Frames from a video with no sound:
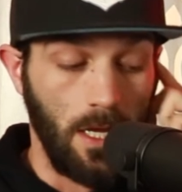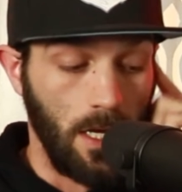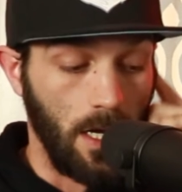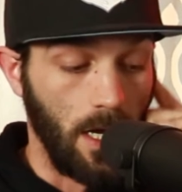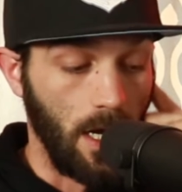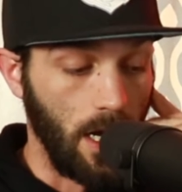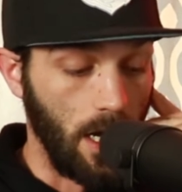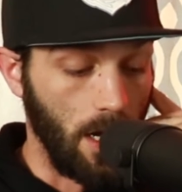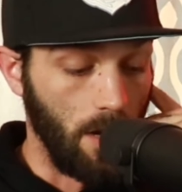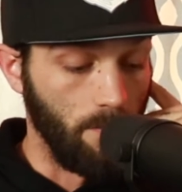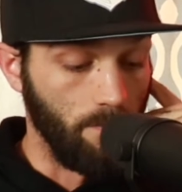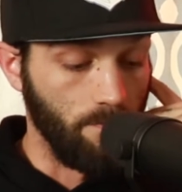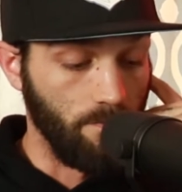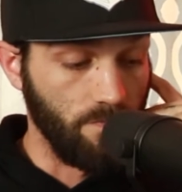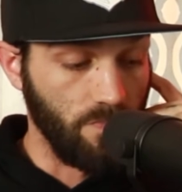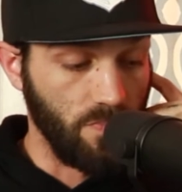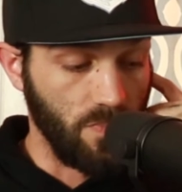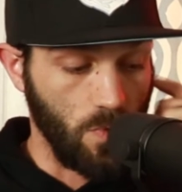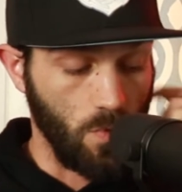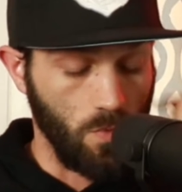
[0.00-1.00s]
Um,
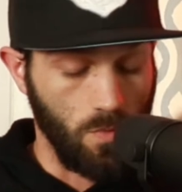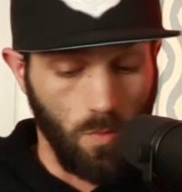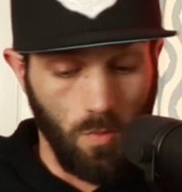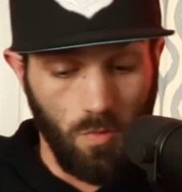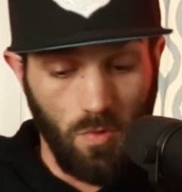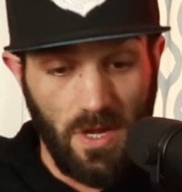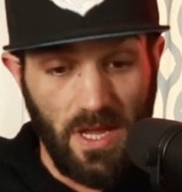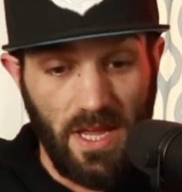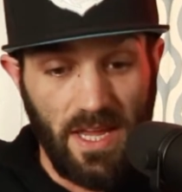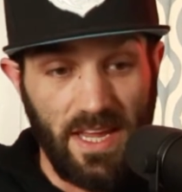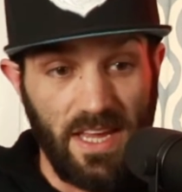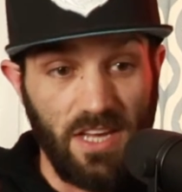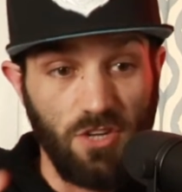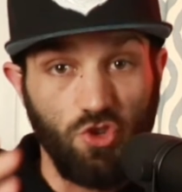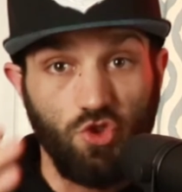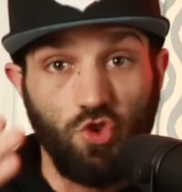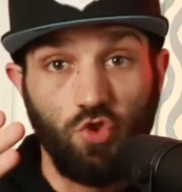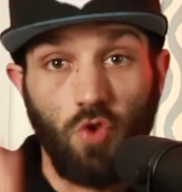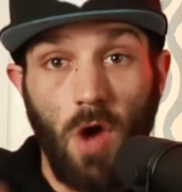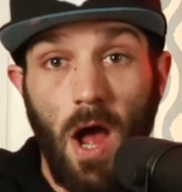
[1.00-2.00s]
in
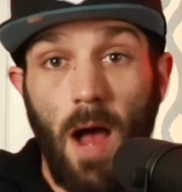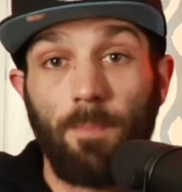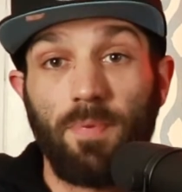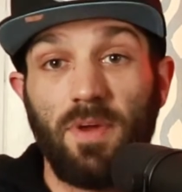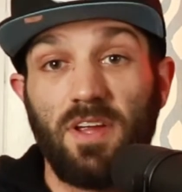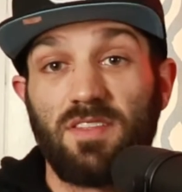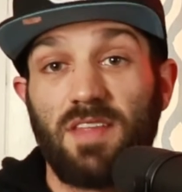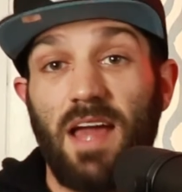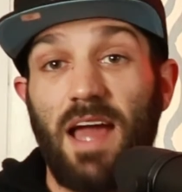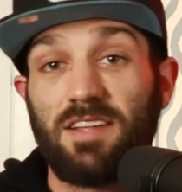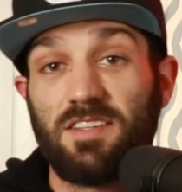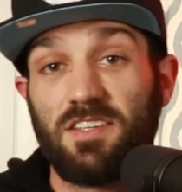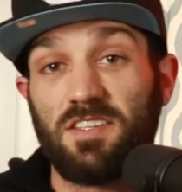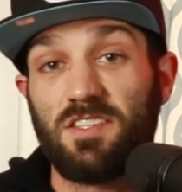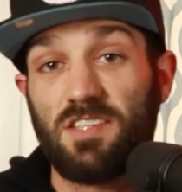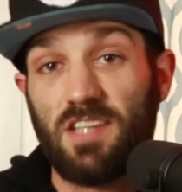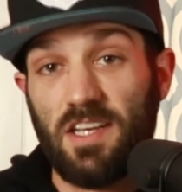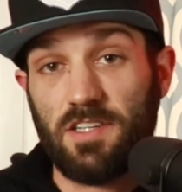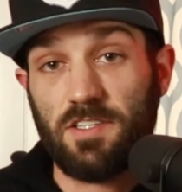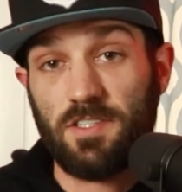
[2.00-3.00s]
dropping that
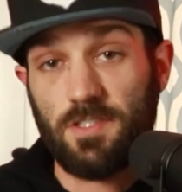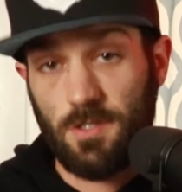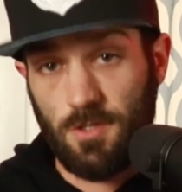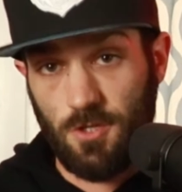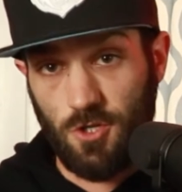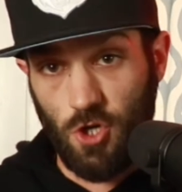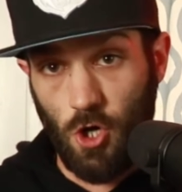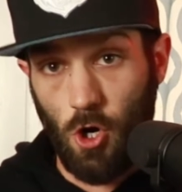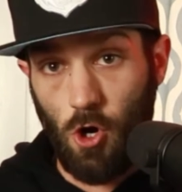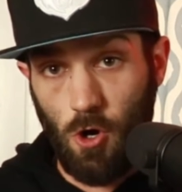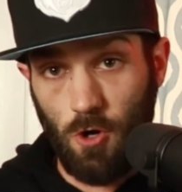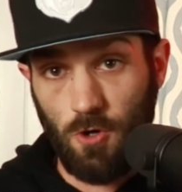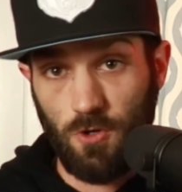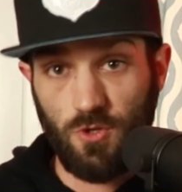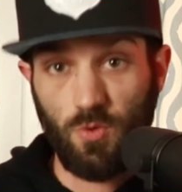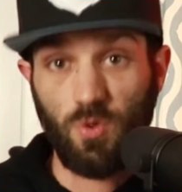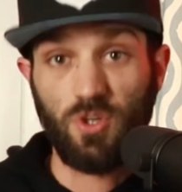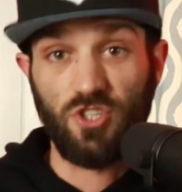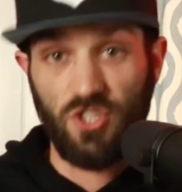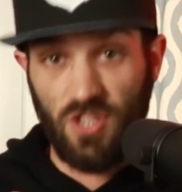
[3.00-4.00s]
sixth
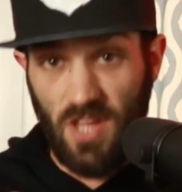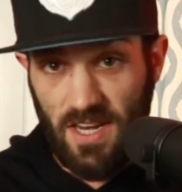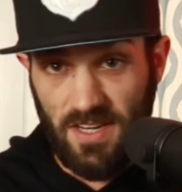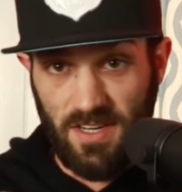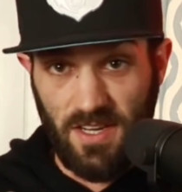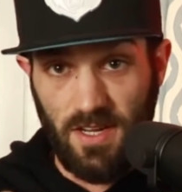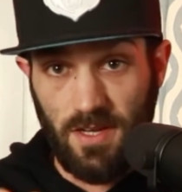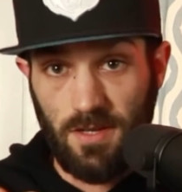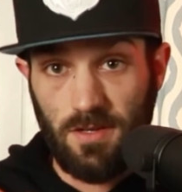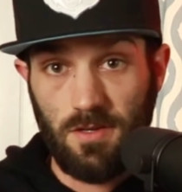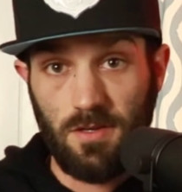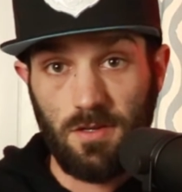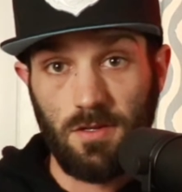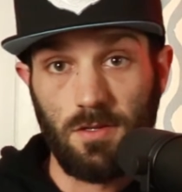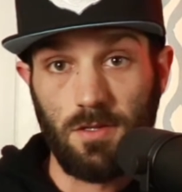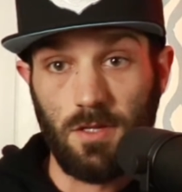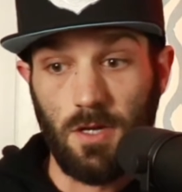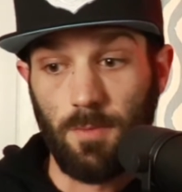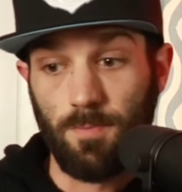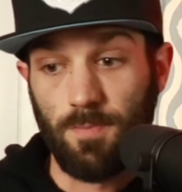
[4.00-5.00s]
charge, which they did,
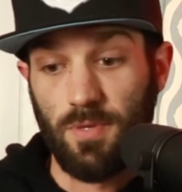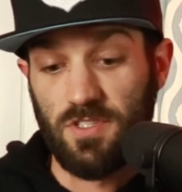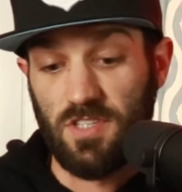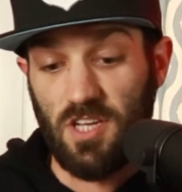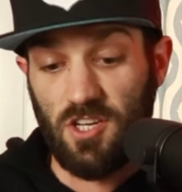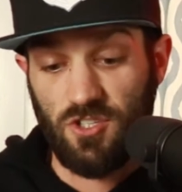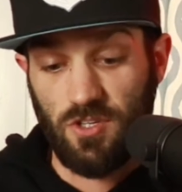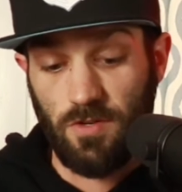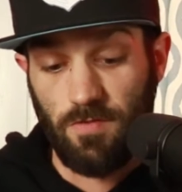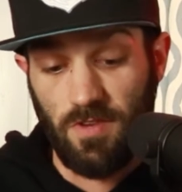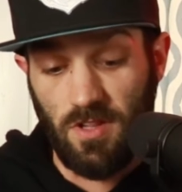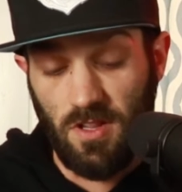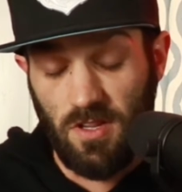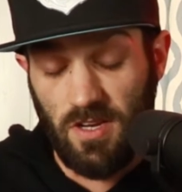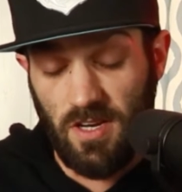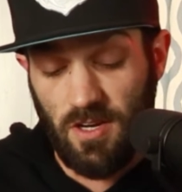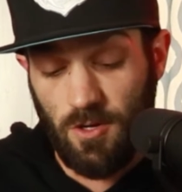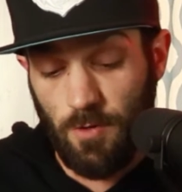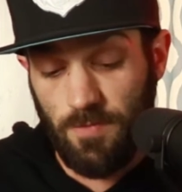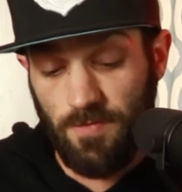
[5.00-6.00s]
the possession of
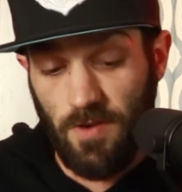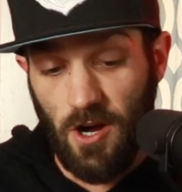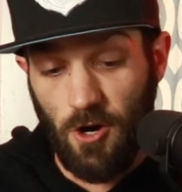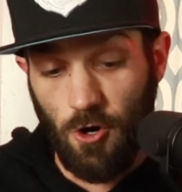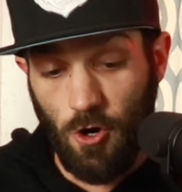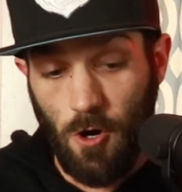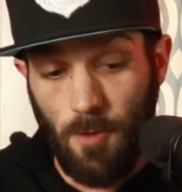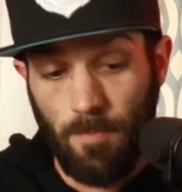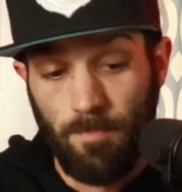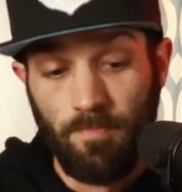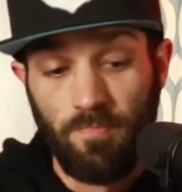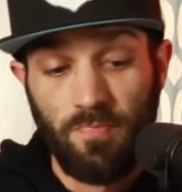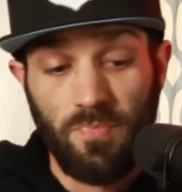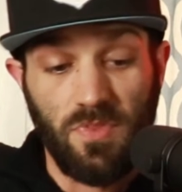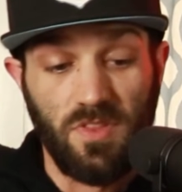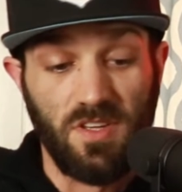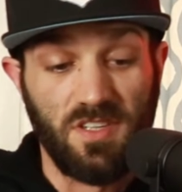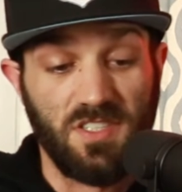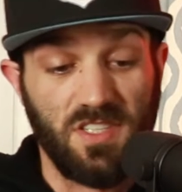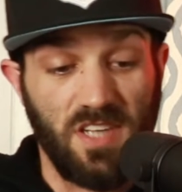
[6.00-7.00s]
illegal firearm,
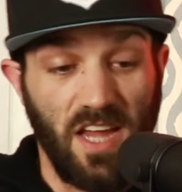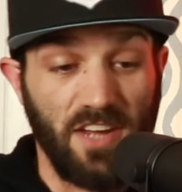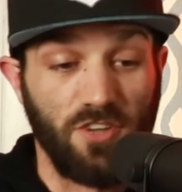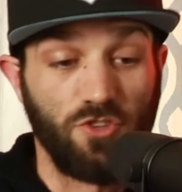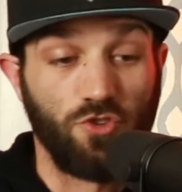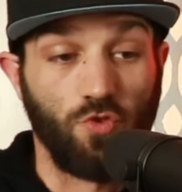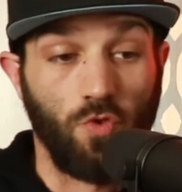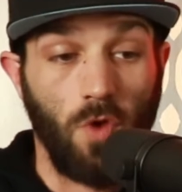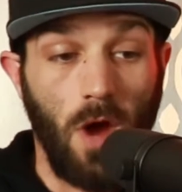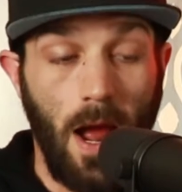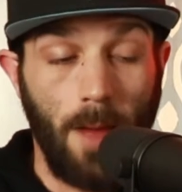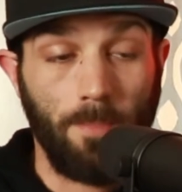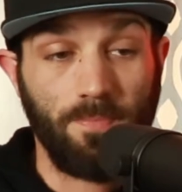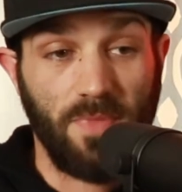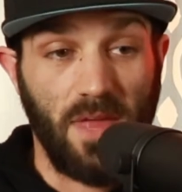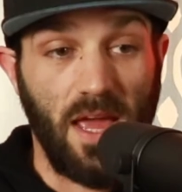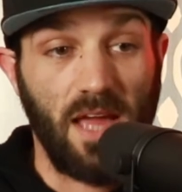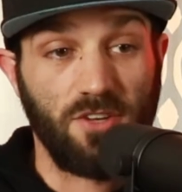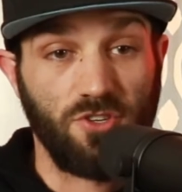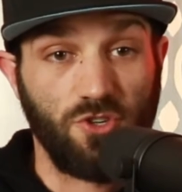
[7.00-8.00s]
the state dropped
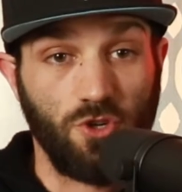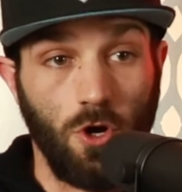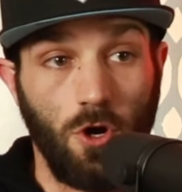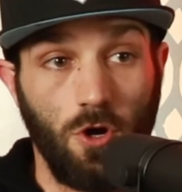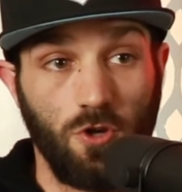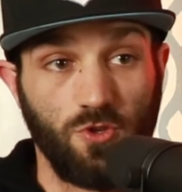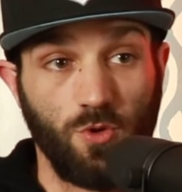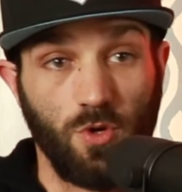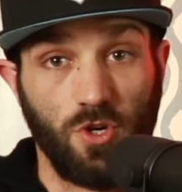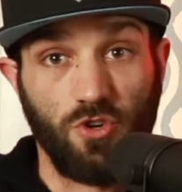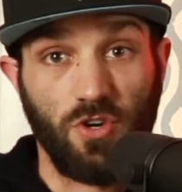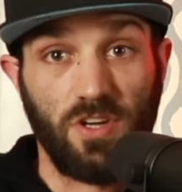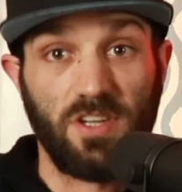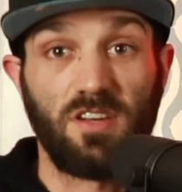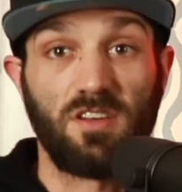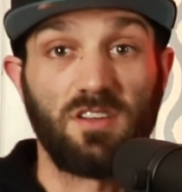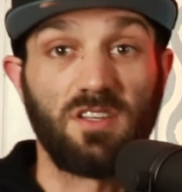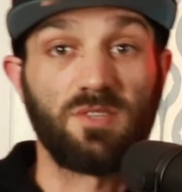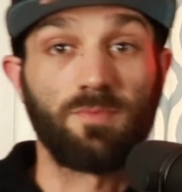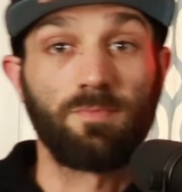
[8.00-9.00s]
that charge or agreed
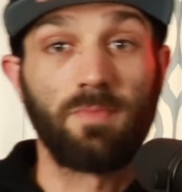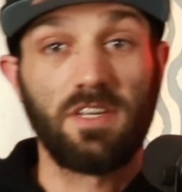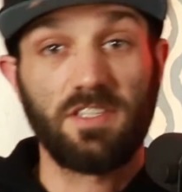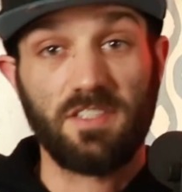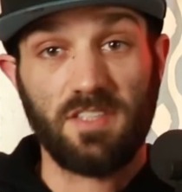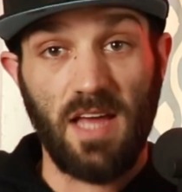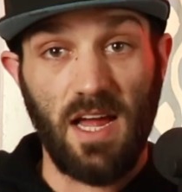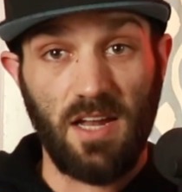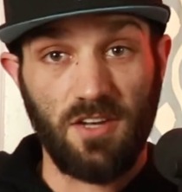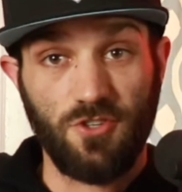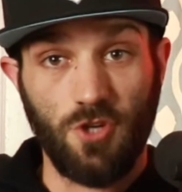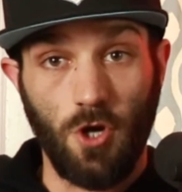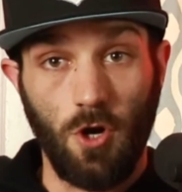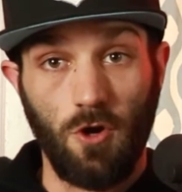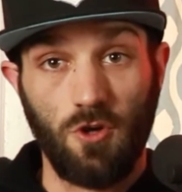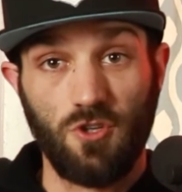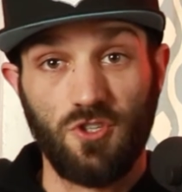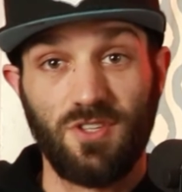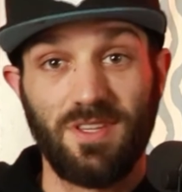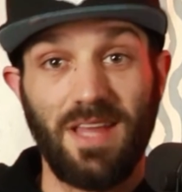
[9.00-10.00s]
to dismiss that
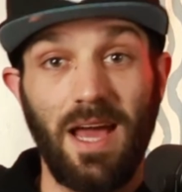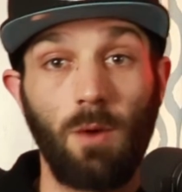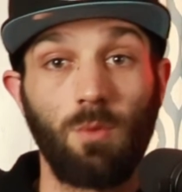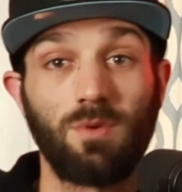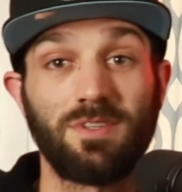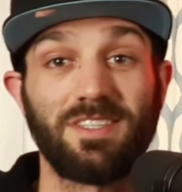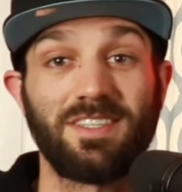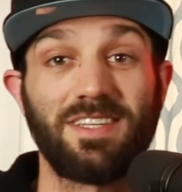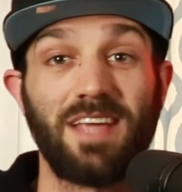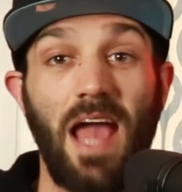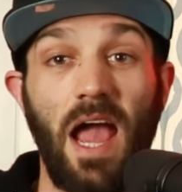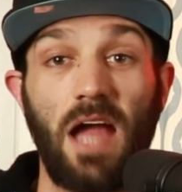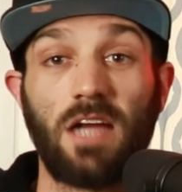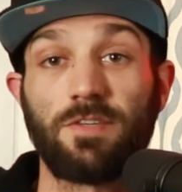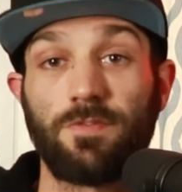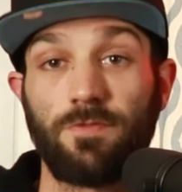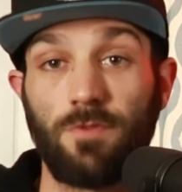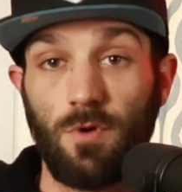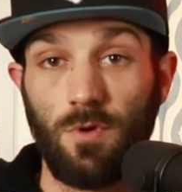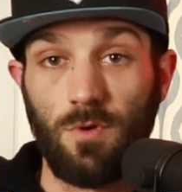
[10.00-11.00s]
charge. That was
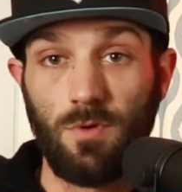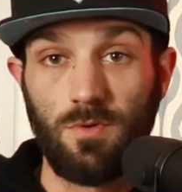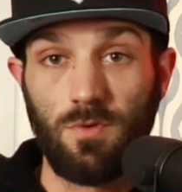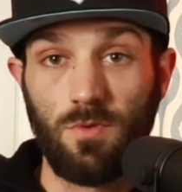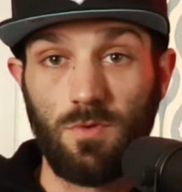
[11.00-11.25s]
tactful.